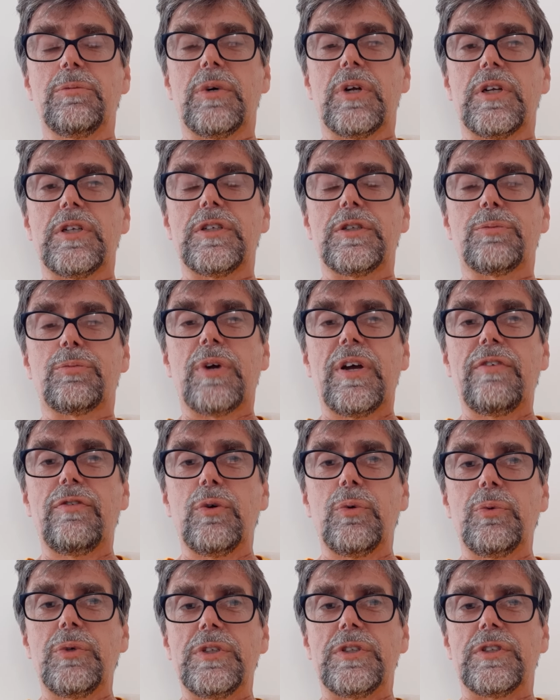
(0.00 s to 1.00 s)
I just pray
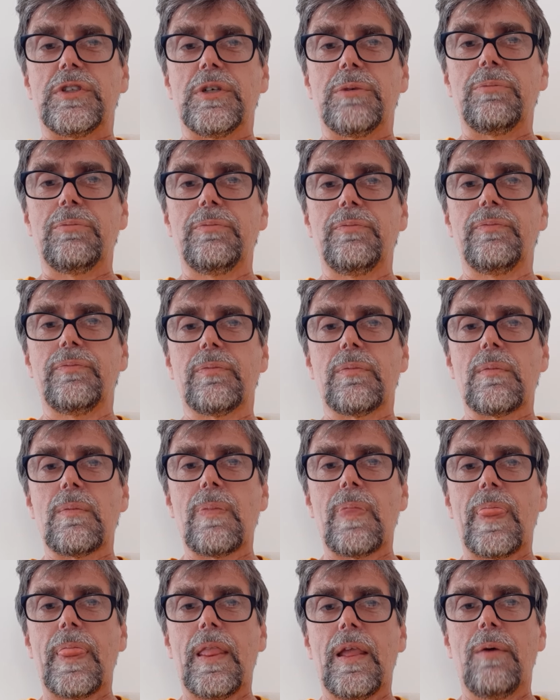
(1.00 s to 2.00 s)
for wisdom
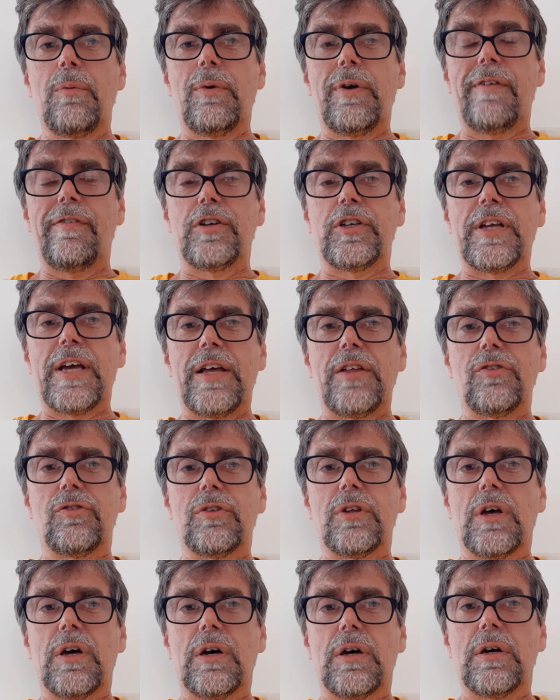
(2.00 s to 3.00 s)
wherever
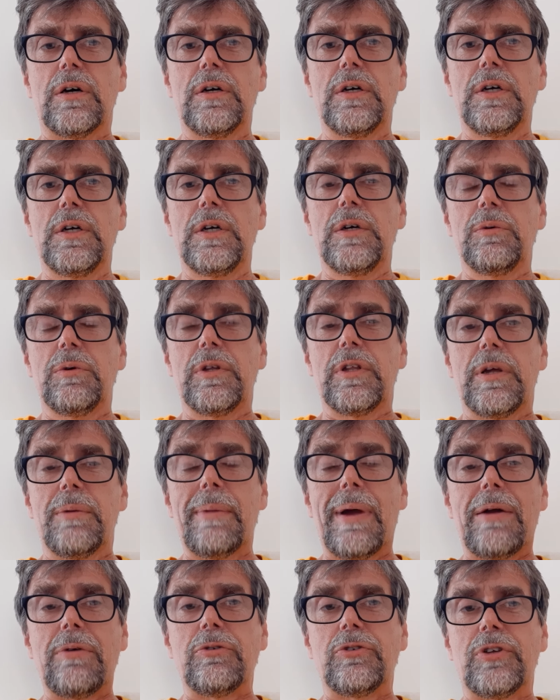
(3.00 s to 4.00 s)
debts are, they're
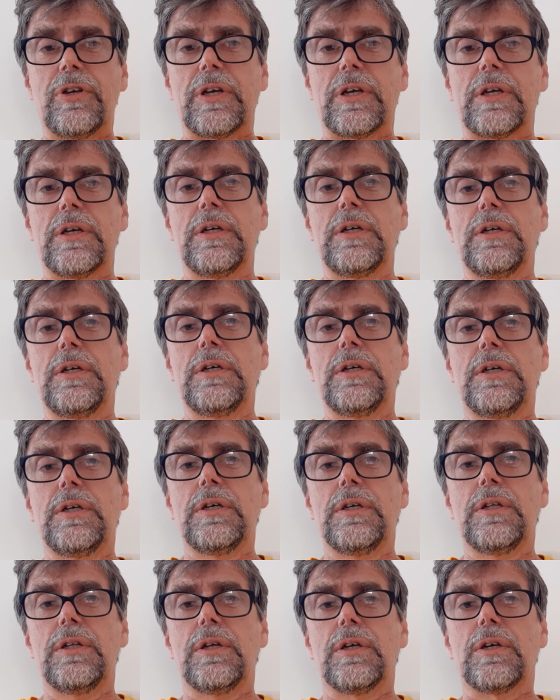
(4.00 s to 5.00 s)
mounting.
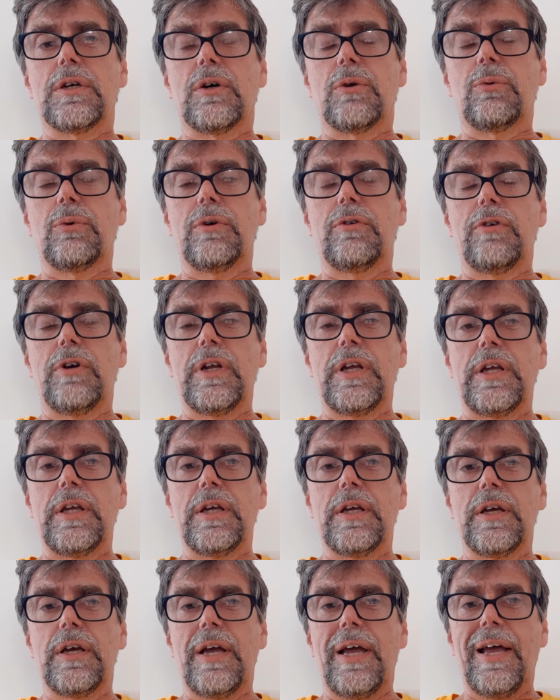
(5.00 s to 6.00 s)
God would really
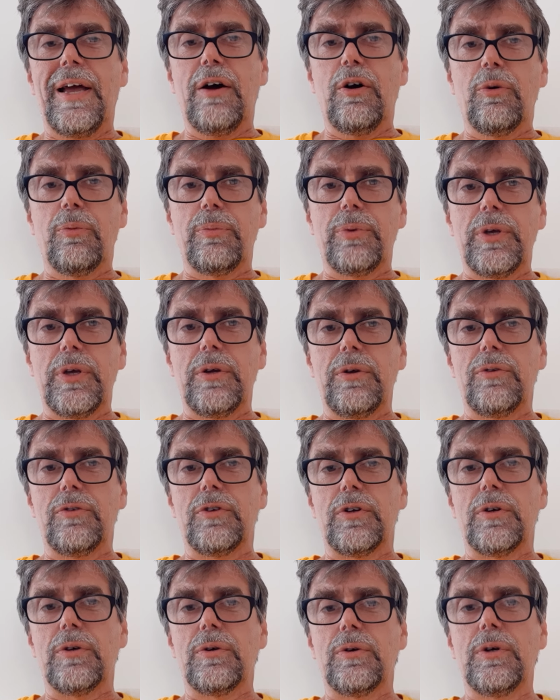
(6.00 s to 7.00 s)
help you
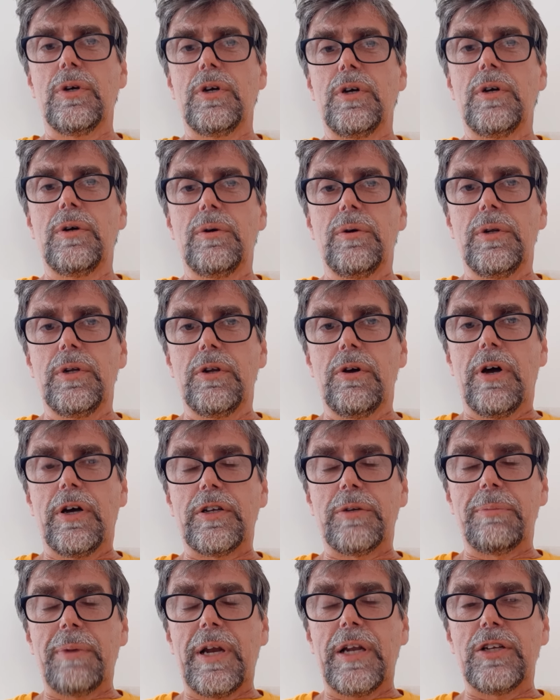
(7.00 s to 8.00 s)
to know how
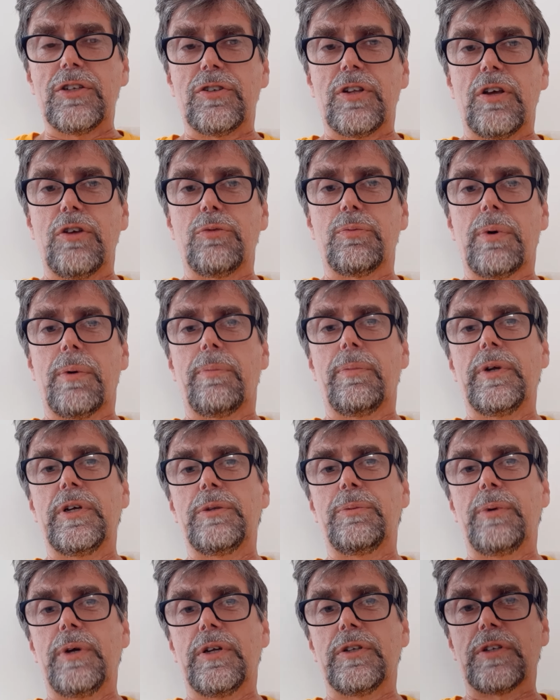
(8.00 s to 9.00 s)
to manage those properly,
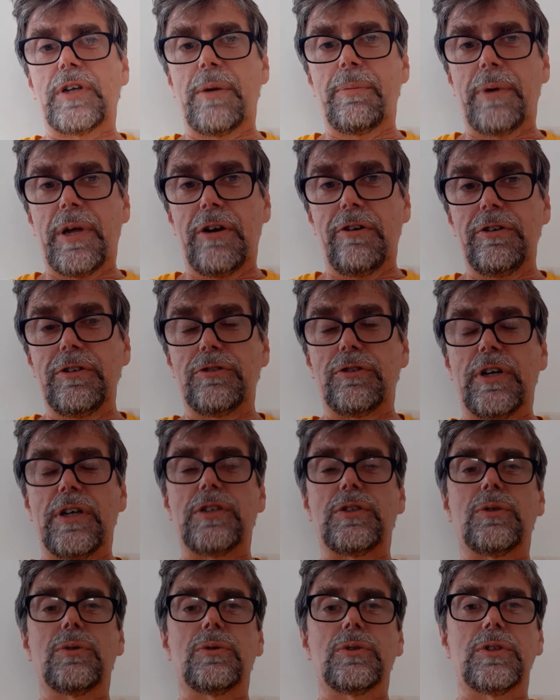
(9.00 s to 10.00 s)
to be able to get better
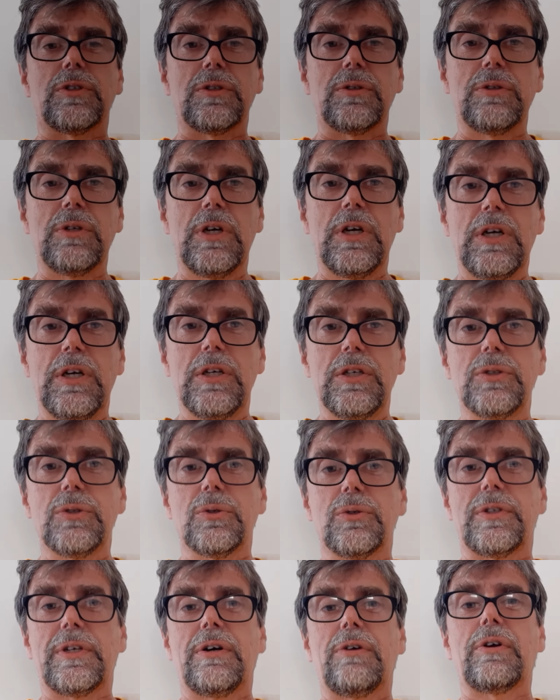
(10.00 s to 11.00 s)
interest or to
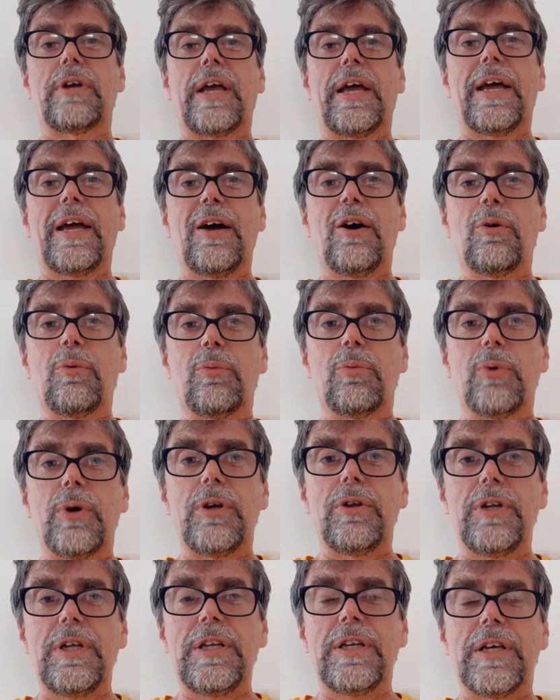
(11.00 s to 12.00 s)
sort out, get help where
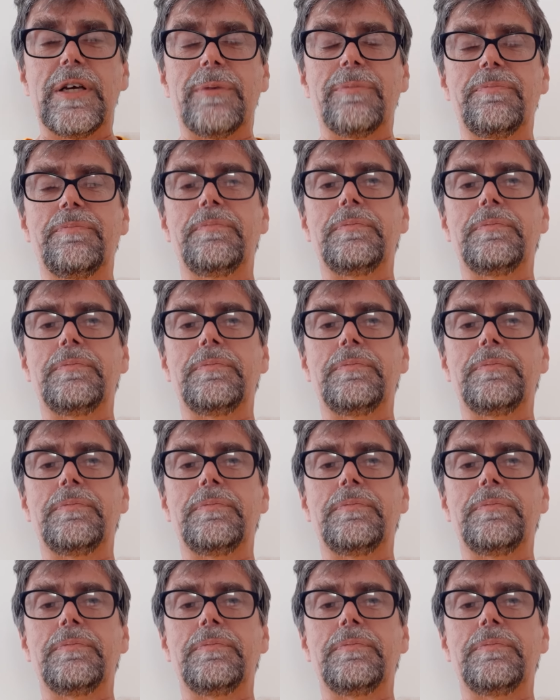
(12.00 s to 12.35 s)
you need it.